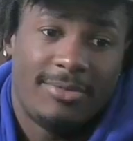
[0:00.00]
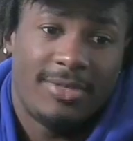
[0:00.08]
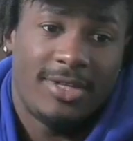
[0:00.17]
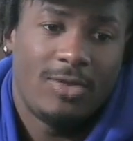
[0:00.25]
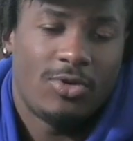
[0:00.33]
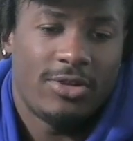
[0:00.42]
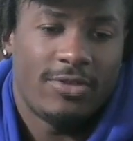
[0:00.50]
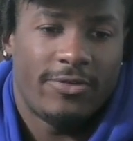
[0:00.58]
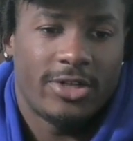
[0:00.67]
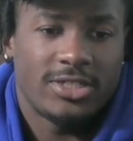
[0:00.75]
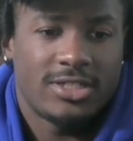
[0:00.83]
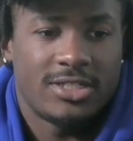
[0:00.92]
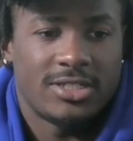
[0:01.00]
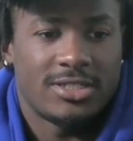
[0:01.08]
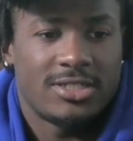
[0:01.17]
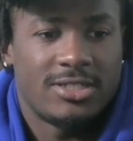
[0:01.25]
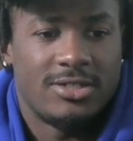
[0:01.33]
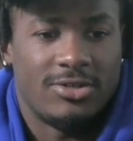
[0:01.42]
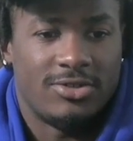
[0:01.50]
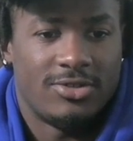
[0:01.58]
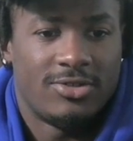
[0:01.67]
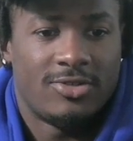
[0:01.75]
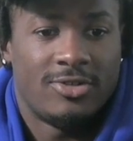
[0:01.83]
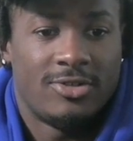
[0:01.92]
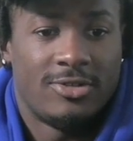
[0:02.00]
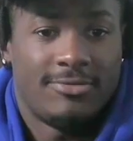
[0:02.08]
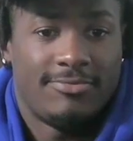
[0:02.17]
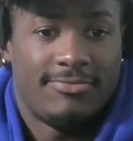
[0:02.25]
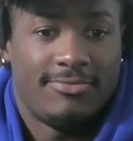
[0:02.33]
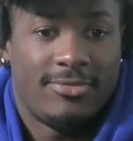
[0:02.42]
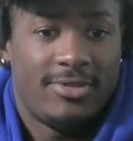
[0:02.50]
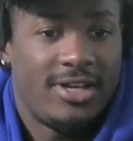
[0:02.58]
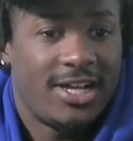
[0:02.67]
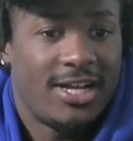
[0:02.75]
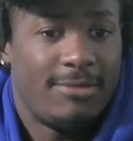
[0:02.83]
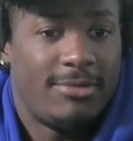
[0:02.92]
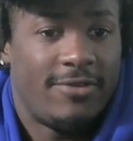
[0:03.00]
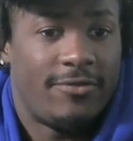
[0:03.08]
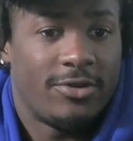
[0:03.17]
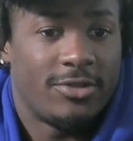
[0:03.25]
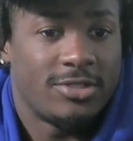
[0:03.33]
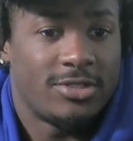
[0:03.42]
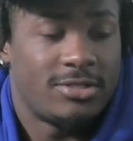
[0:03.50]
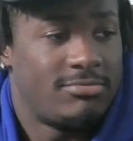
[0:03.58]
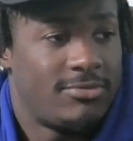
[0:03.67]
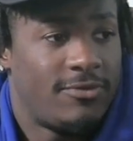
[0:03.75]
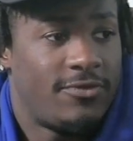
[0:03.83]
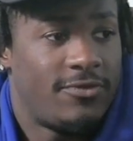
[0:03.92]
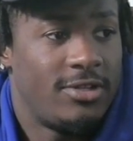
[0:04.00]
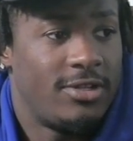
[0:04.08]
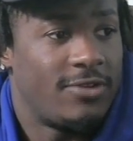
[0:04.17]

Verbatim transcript: it wasn't adversity until I got my first feeling for